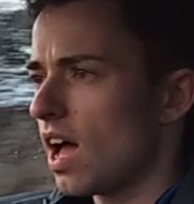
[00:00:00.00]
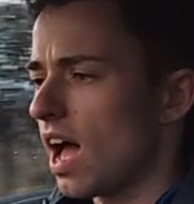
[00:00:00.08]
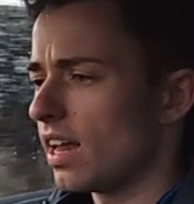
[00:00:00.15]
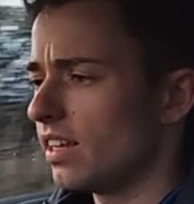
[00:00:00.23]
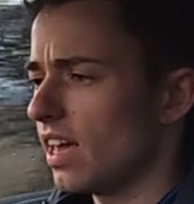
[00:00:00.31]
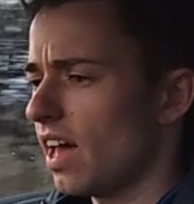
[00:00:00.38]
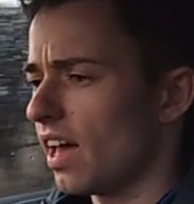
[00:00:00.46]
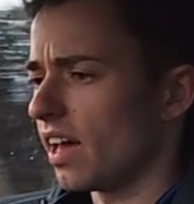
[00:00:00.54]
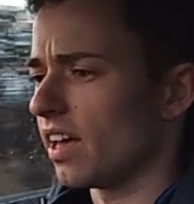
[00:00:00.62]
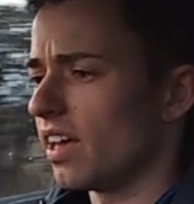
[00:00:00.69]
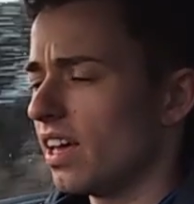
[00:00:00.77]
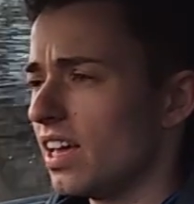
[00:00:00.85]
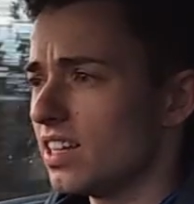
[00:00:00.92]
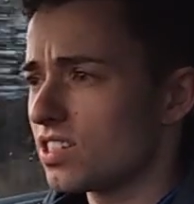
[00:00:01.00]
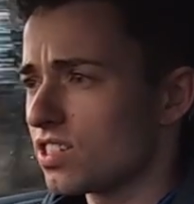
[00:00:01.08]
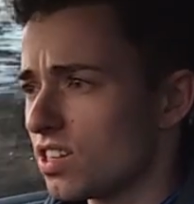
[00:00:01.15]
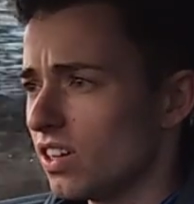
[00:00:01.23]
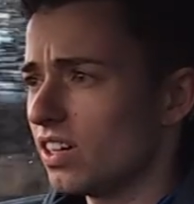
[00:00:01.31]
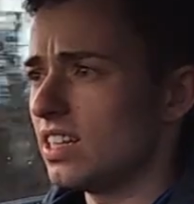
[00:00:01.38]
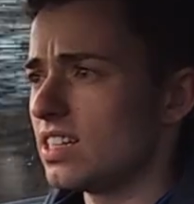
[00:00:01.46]
And yeah, it
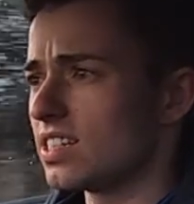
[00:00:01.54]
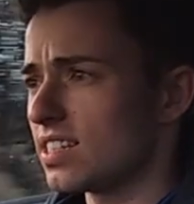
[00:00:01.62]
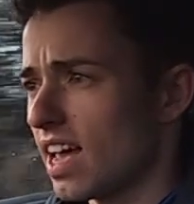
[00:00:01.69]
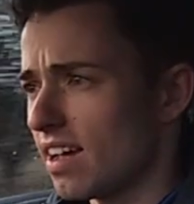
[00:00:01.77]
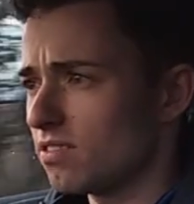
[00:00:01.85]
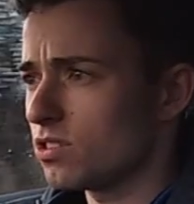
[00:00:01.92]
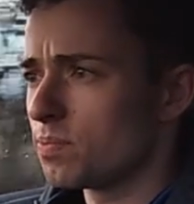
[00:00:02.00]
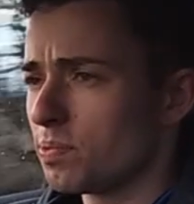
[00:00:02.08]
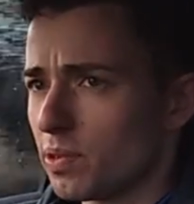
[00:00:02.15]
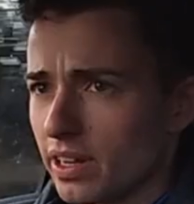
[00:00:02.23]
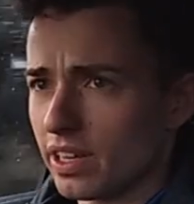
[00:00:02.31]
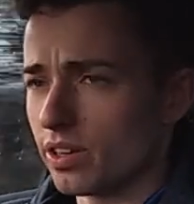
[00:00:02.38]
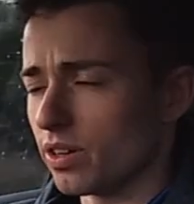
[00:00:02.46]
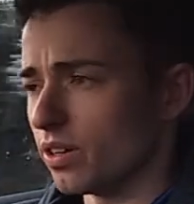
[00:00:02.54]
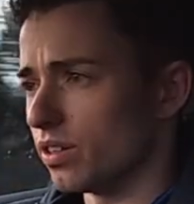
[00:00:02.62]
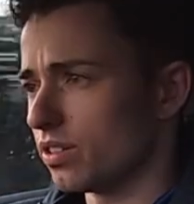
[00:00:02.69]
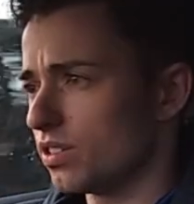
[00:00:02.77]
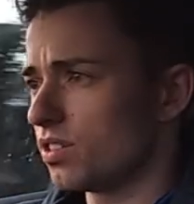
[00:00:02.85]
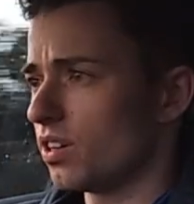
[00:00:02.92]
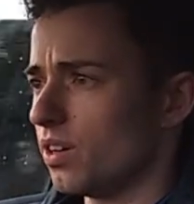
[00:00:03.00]
certainly sounds pretty good
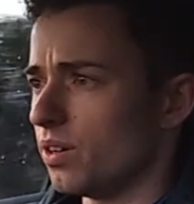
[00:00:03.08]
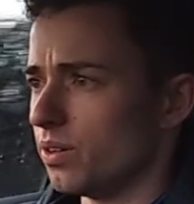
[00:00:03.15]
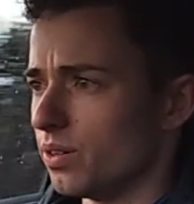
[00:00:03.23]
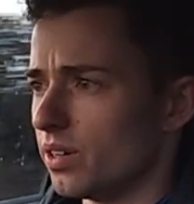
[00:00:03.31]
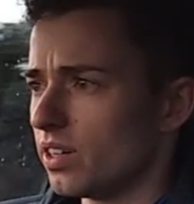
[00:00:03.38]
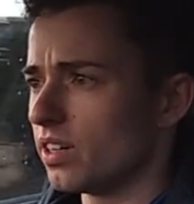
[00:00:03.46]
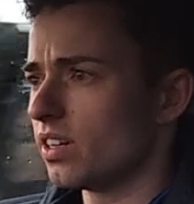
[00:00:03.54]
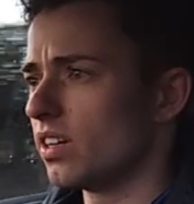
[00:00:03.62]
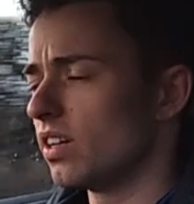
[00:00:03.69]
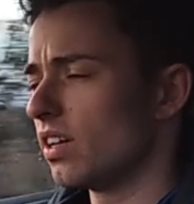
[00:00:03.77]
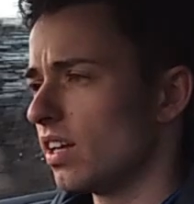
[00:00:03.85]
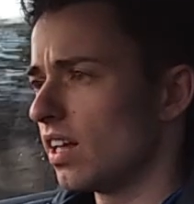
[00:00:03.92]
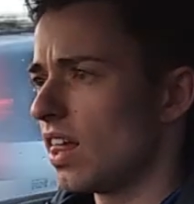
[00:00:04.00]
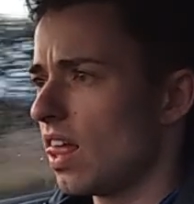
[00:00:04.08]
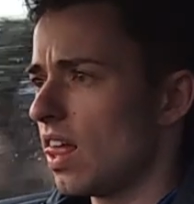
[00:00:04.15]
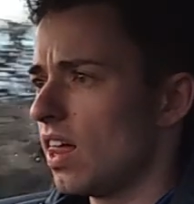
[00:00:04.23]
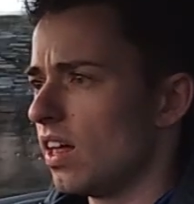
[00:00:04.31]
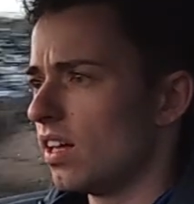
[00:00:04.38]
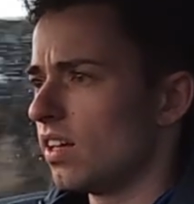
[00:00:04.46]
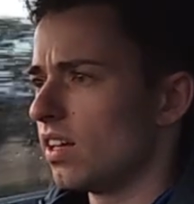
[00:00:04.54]
too.
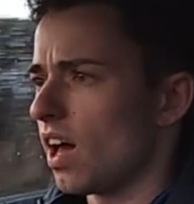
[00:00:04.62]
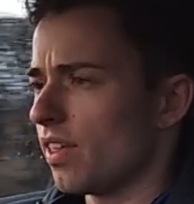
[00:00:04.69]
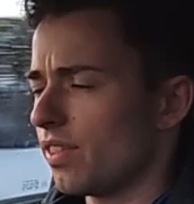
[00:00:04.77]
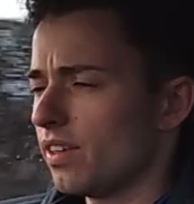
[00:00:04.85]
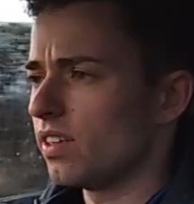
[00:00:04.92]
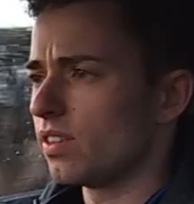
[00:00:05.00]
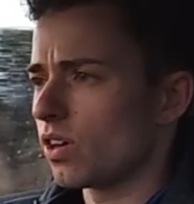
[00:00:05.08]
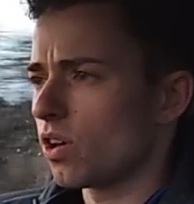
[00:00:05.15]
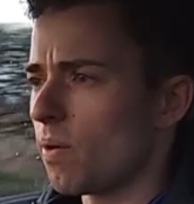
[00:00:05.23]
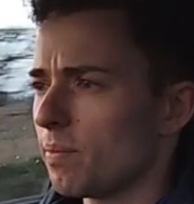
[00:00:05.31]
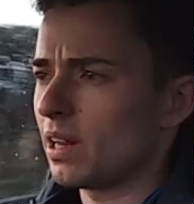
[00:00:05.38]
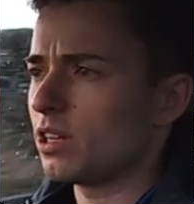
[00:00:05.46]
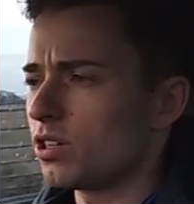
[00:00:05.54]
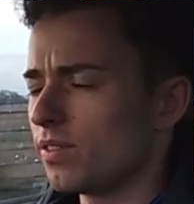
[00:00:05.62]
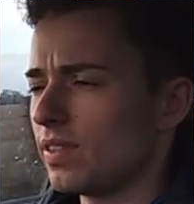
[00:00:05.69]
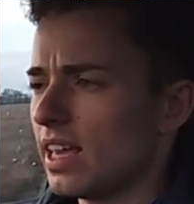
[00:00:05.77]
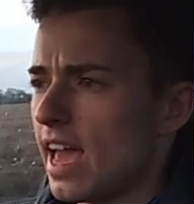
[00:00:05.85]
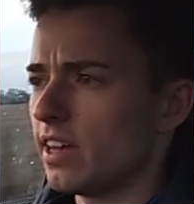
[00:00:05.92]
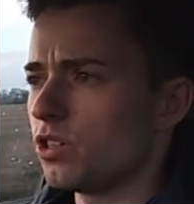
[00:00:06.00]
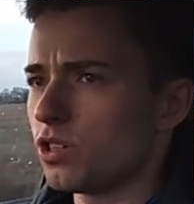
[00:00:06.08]
I think the combination of
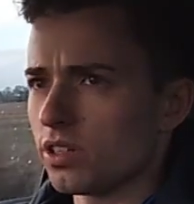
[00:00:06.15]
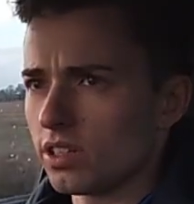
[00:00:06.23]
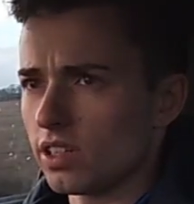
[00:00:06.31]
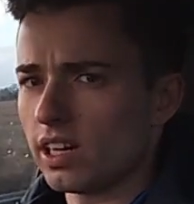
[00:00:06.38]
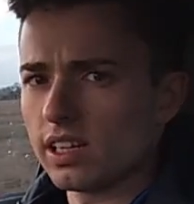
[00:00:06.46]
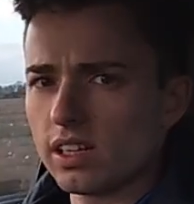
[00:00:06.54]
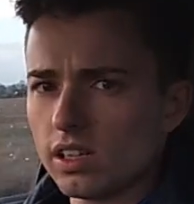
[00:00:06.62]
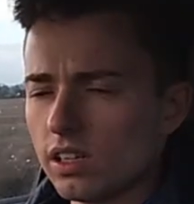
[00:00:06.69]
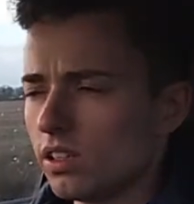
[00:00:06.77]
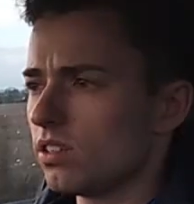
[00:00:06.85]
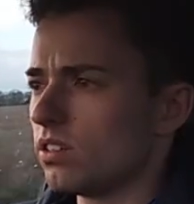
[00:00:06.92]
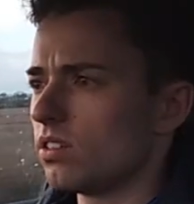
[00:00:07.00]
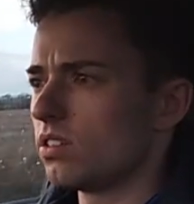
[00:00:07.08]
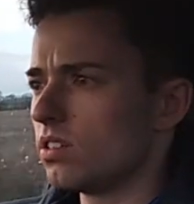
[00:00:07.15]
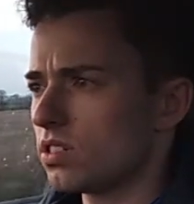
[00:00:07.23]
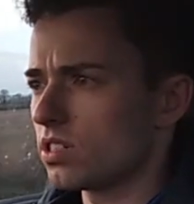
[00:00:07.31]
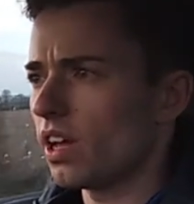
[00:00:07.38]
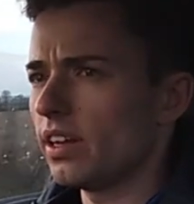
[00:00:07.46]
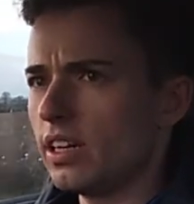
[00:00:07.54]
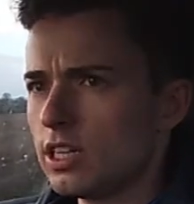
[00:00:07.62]
the engine and the little
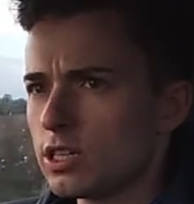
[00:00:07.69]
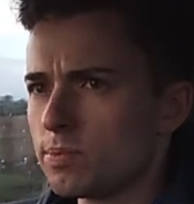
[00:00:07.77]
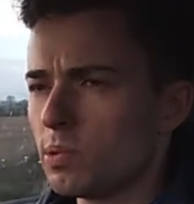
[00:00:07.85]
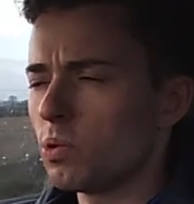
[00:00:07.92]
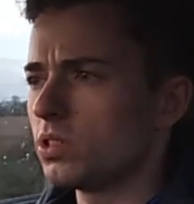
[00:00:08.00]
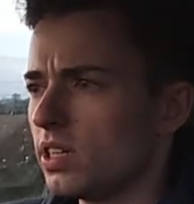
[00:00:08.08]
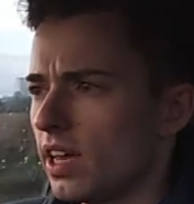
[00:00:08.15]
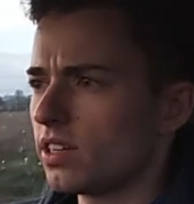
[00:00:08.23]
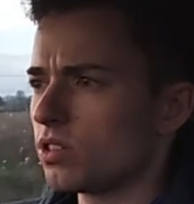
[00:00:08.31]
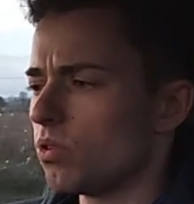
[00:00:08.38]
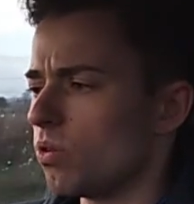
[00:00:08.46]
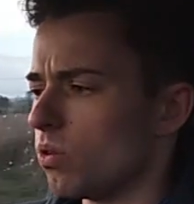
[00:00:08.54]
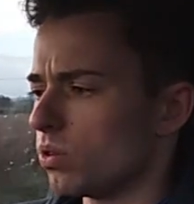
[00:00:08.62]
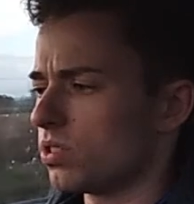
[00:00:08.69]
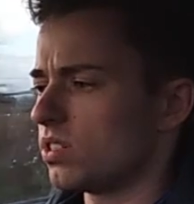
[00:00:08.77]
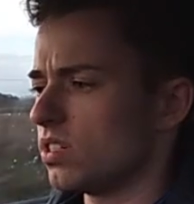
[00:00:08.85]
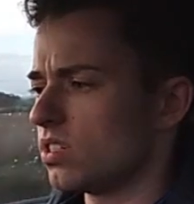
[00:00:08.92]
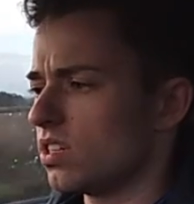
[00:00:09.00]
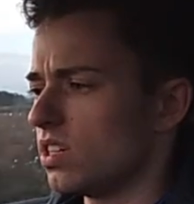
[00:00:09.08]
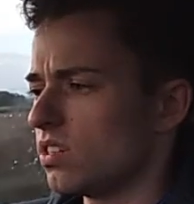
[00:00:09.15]
slightly sporty exhaust
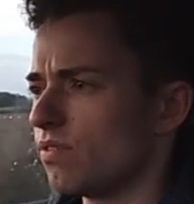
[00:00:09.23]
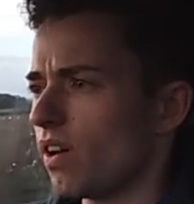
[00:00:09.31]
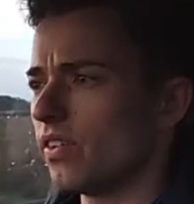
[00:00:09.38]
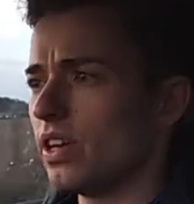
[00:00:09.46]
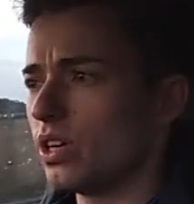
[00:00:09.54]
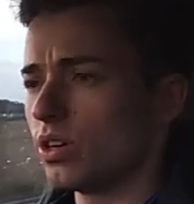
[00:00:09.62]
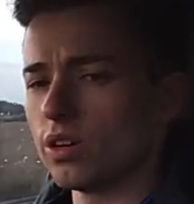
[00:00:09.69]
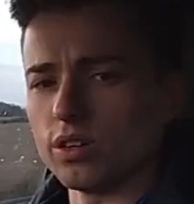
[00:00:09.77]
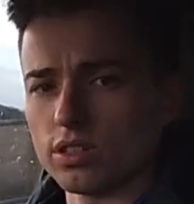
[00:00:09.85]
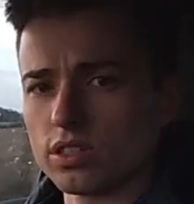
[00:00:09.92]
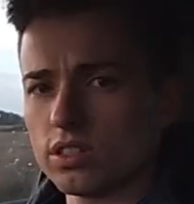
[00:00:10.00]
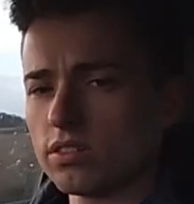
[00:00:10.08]
is very good.